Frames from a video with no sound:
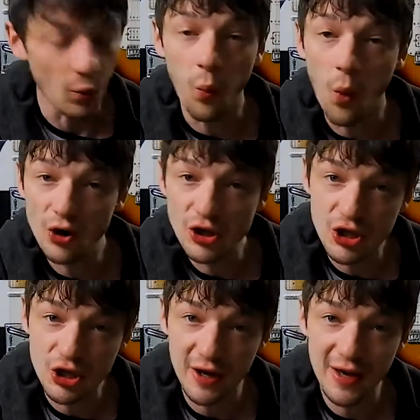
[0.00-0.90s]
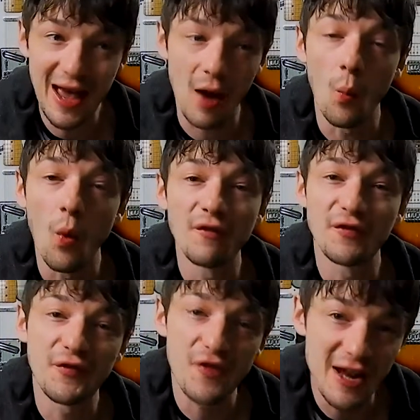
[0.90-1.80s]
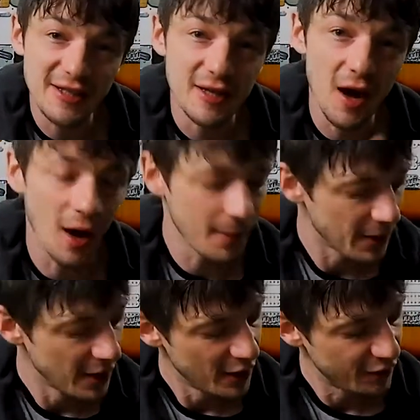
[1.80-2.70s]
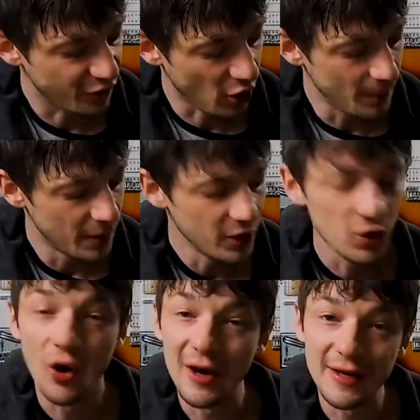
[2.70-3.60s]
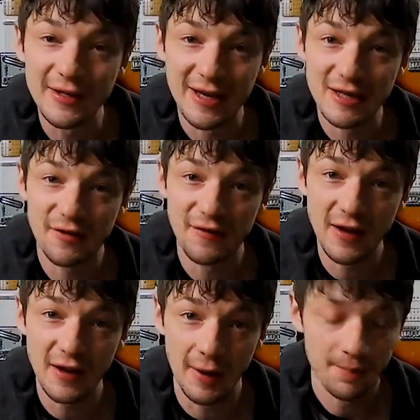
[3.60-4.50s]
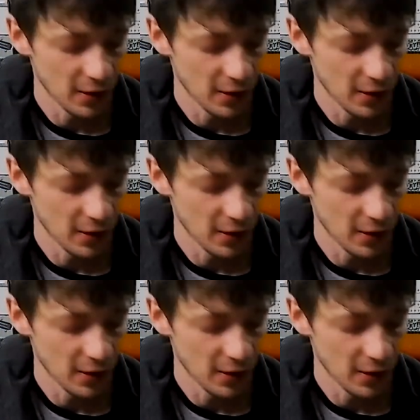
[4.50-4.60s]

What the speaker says: 1 string and 1 fret up from your index finger.